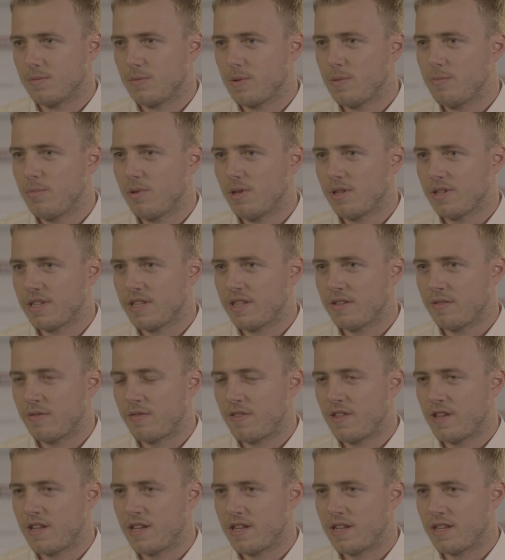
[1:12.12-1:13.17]
We
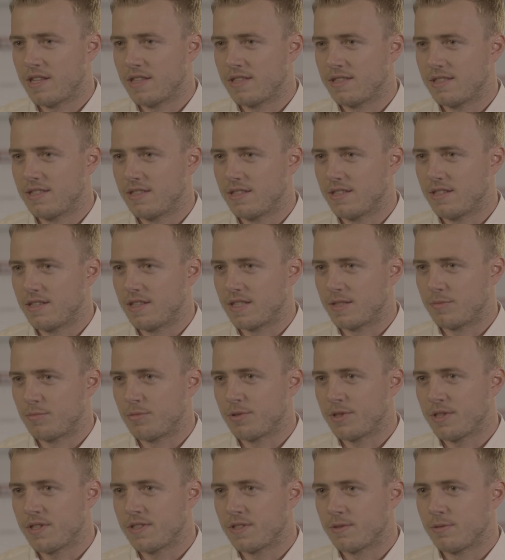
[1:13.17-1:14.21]
believe that uh,
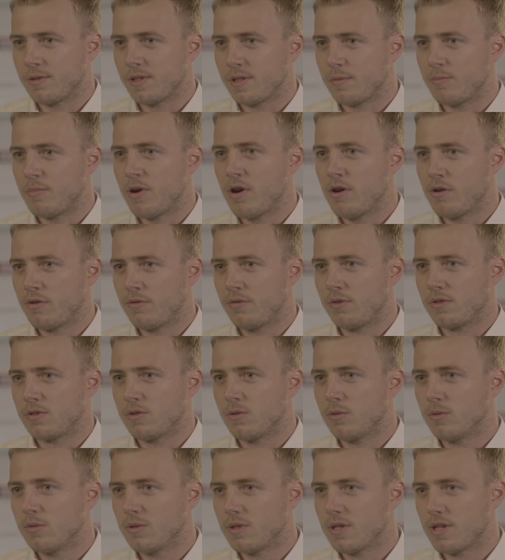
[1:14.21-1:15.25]
Esprit is a really powerful
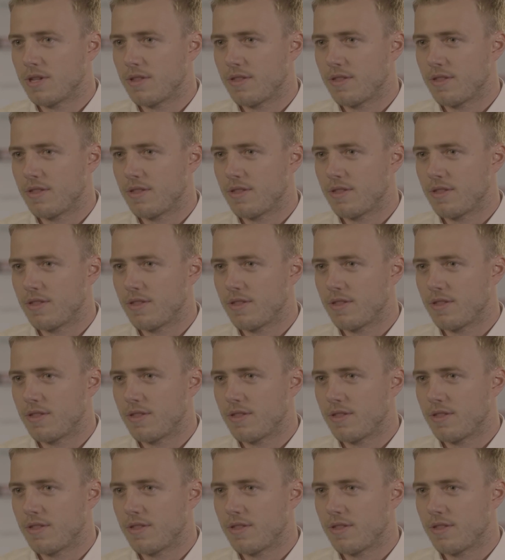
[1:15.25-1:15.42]
tool